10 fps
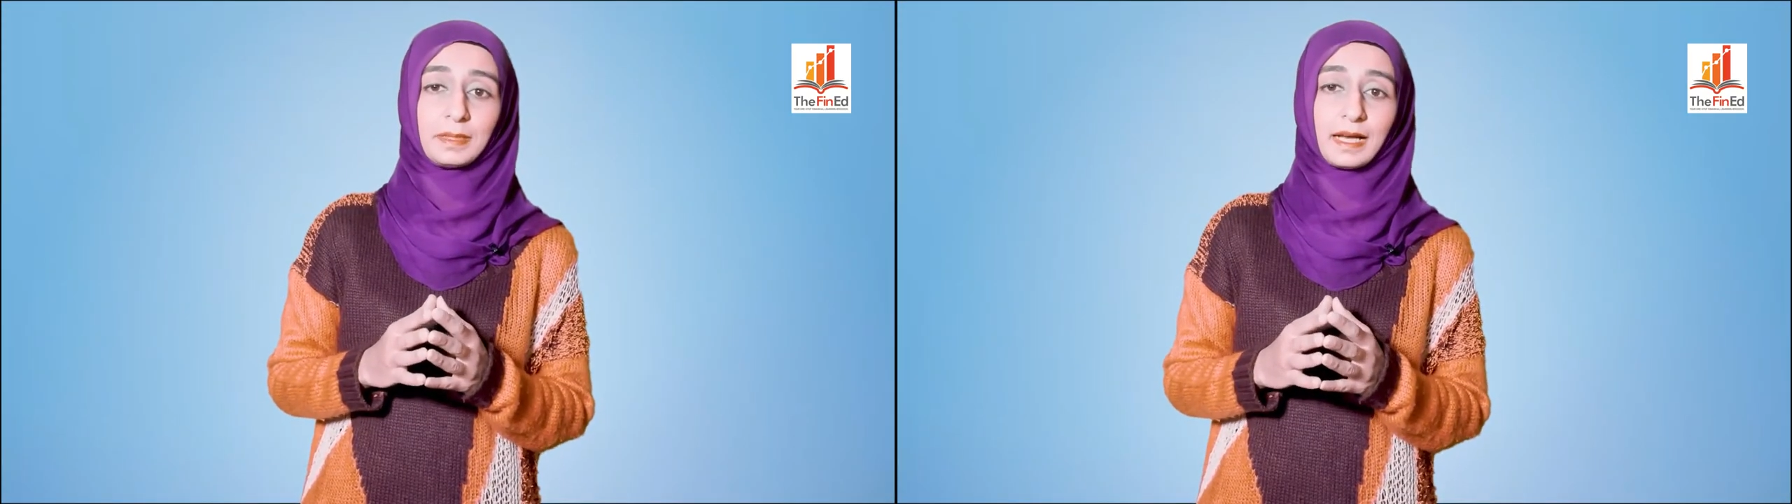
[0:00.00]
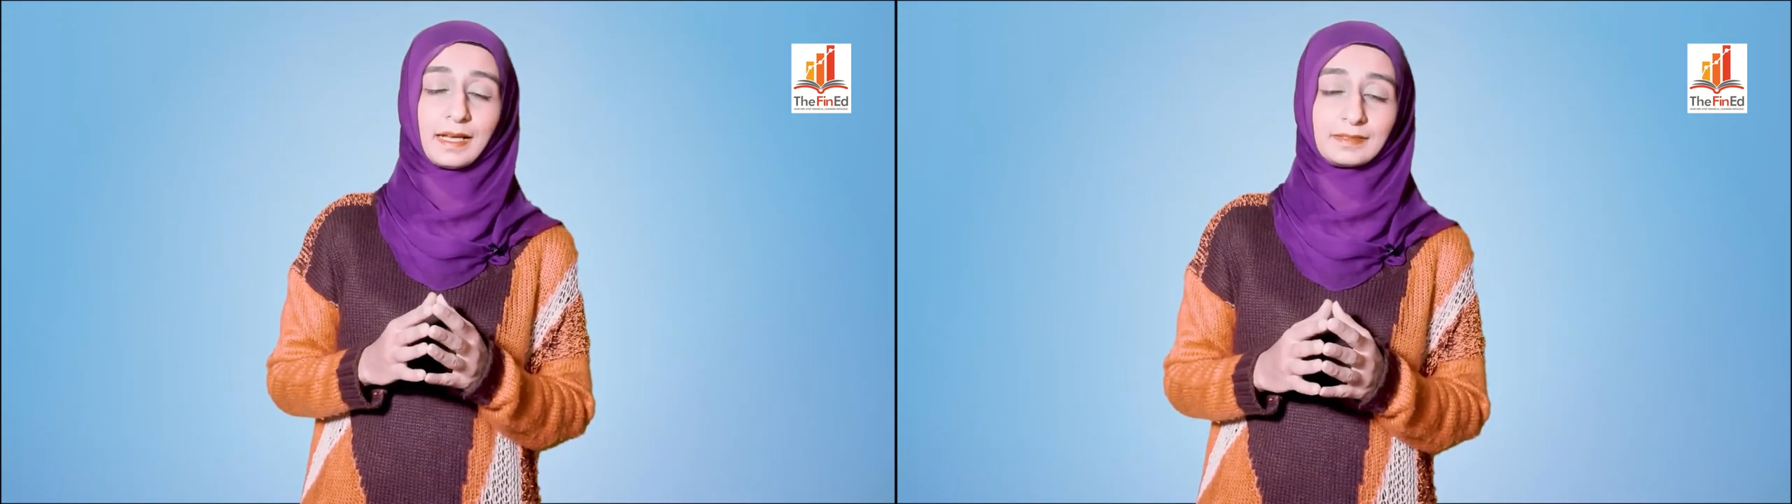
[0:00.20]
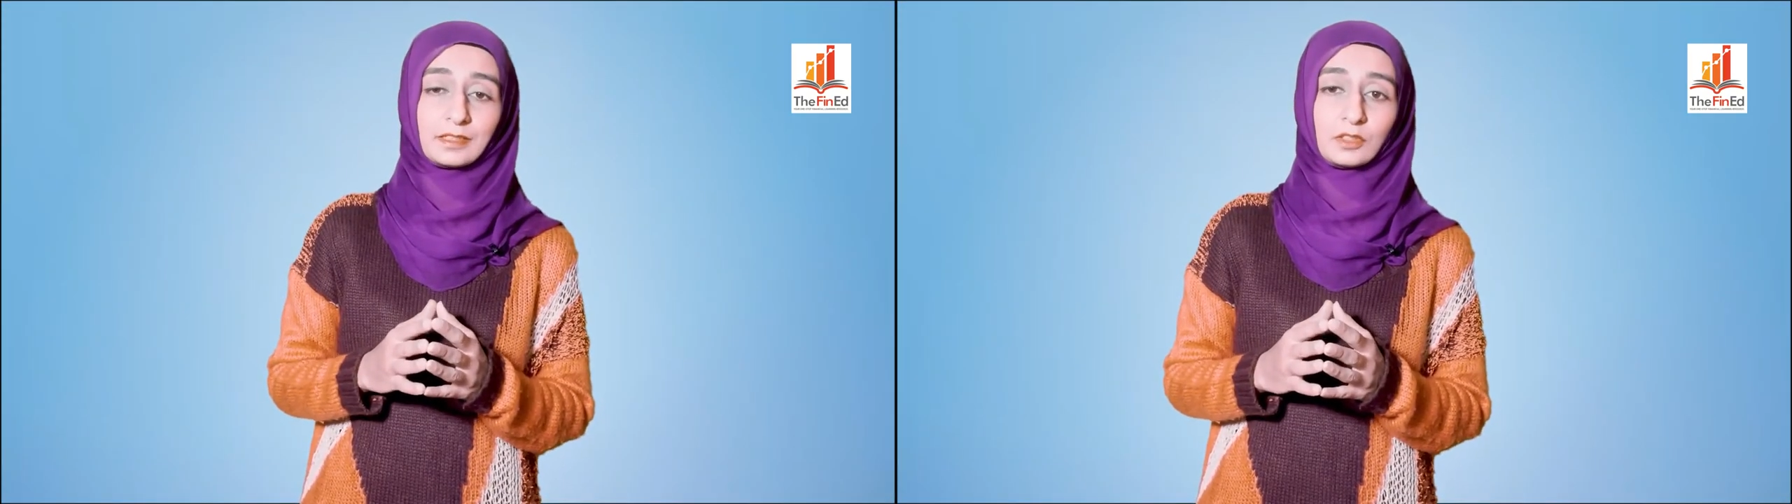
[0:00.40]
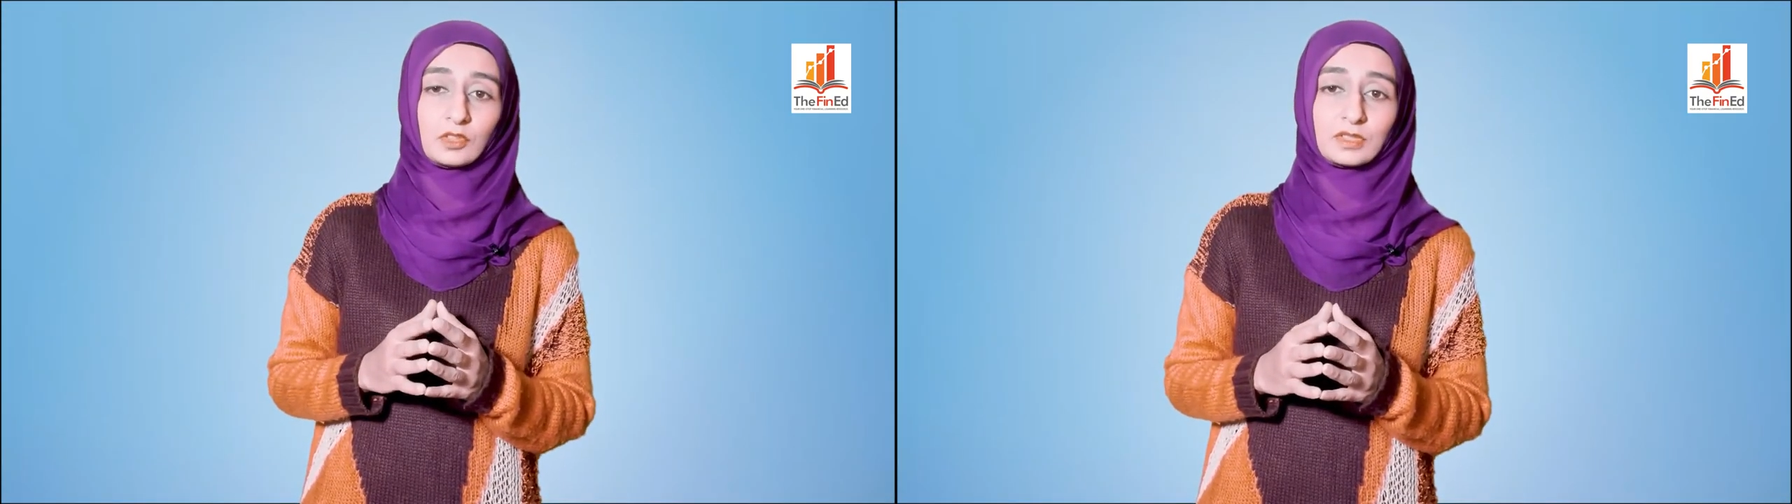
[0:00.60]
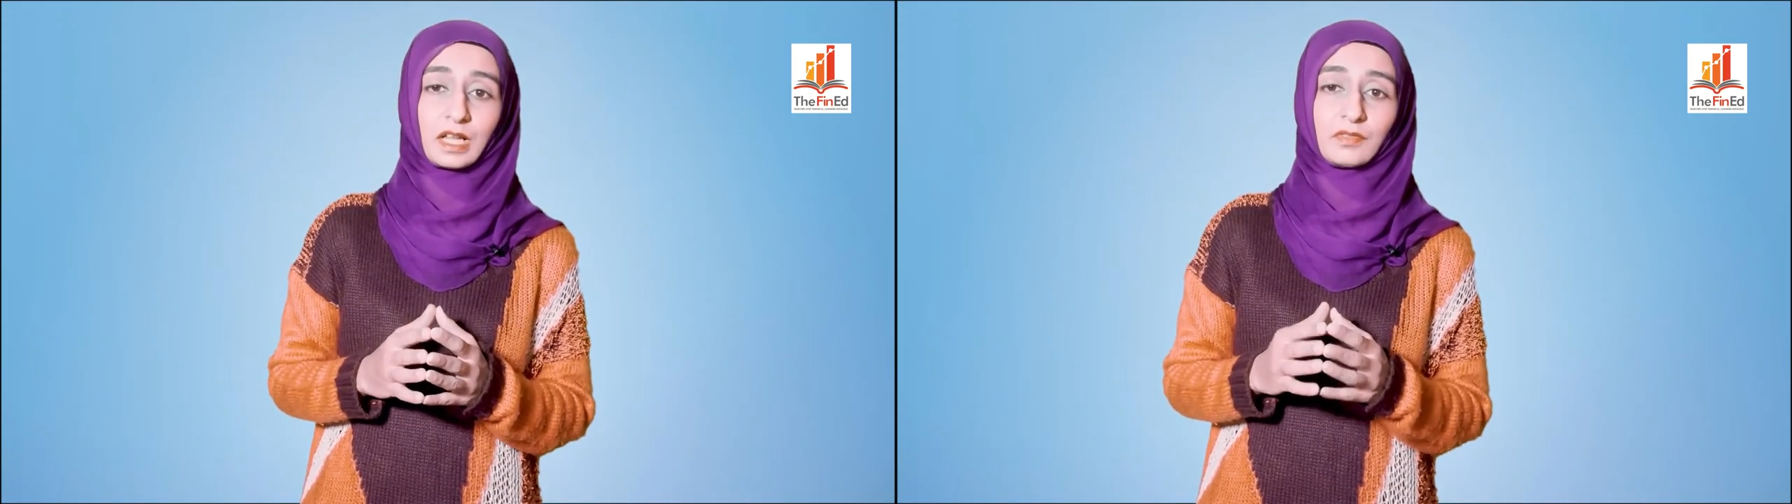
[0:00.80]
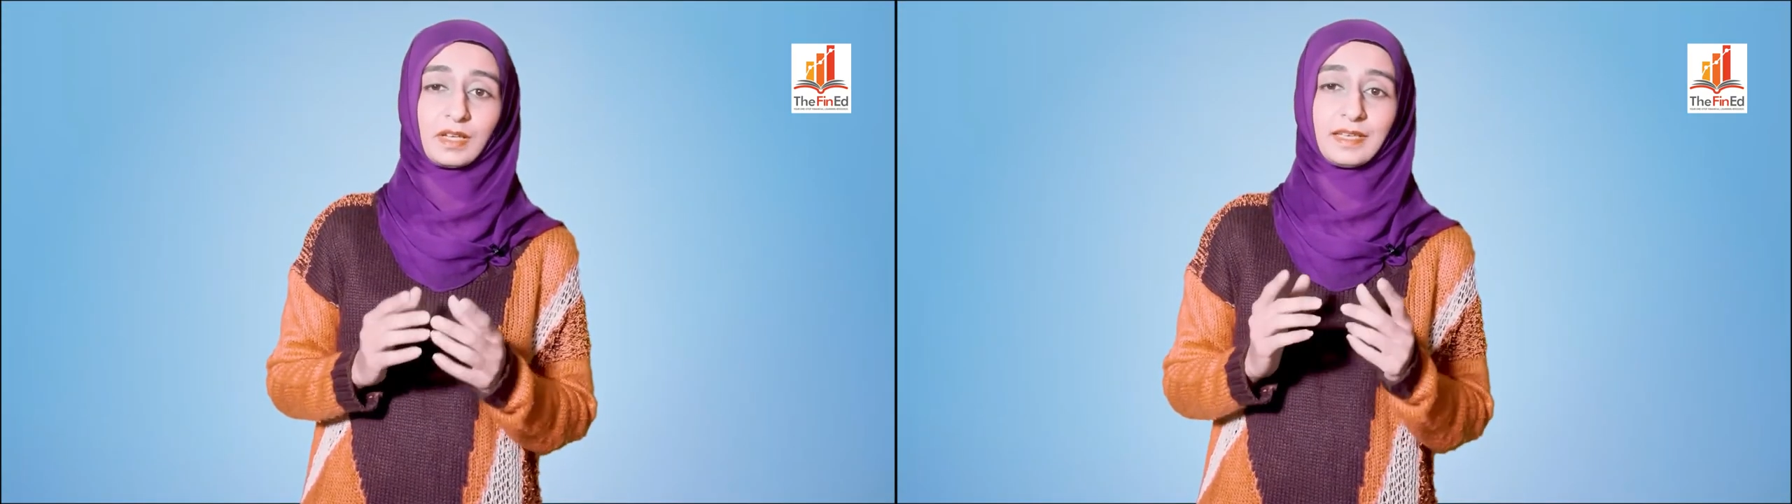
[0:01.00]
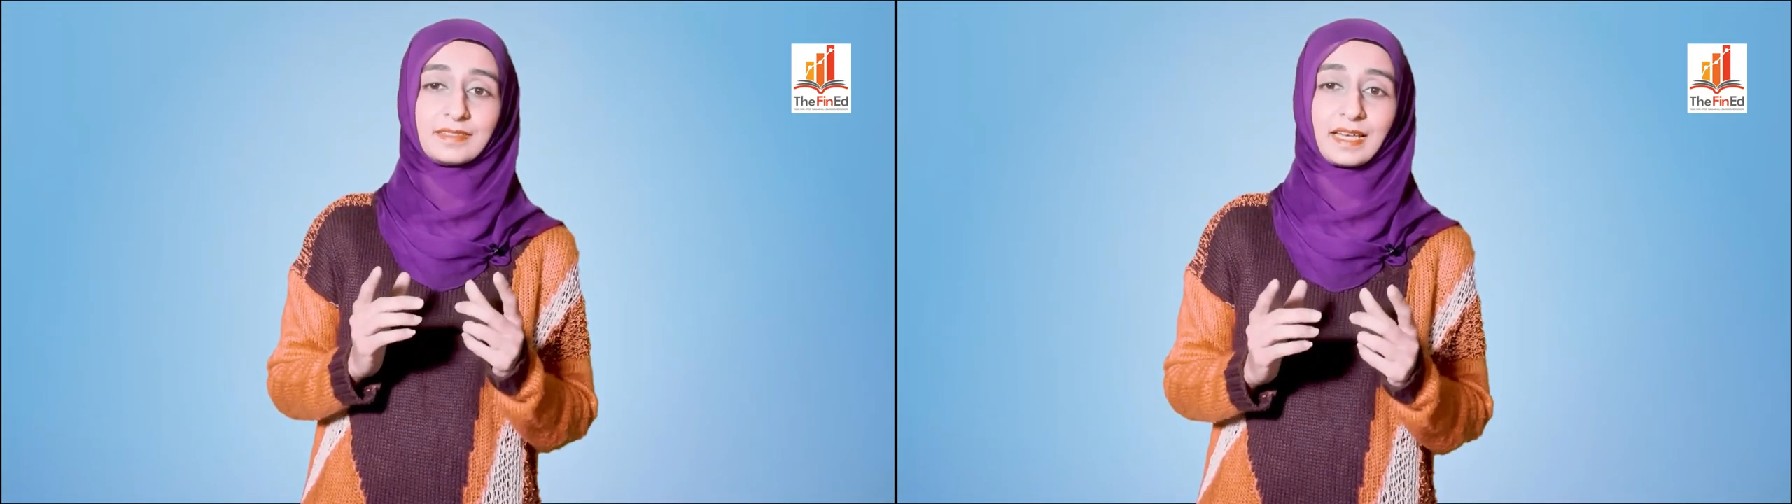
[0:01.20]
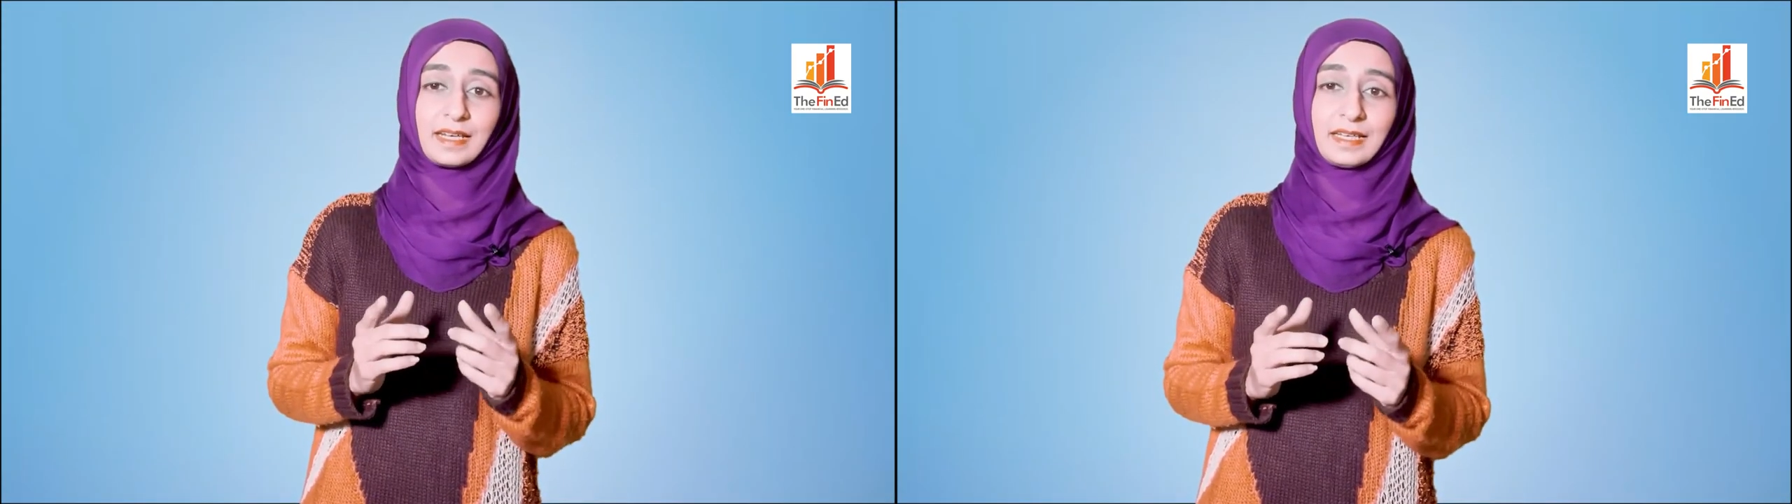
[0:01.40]
be asking yourself
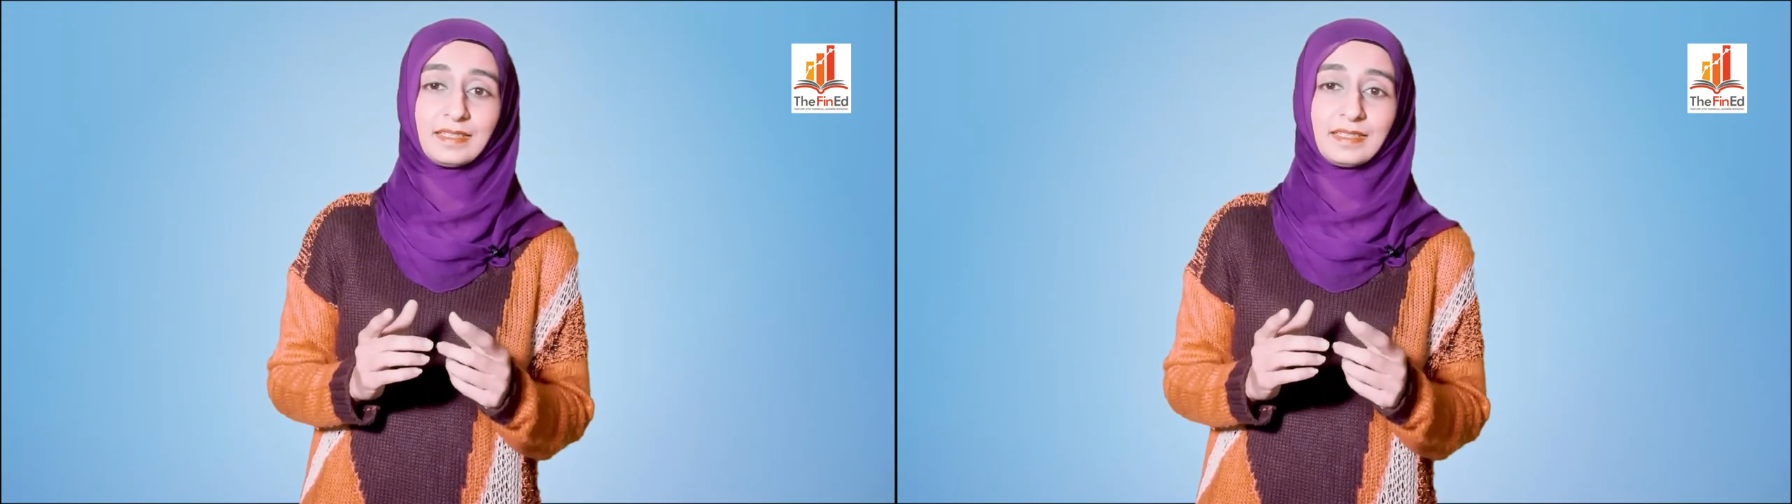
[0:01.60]
is that,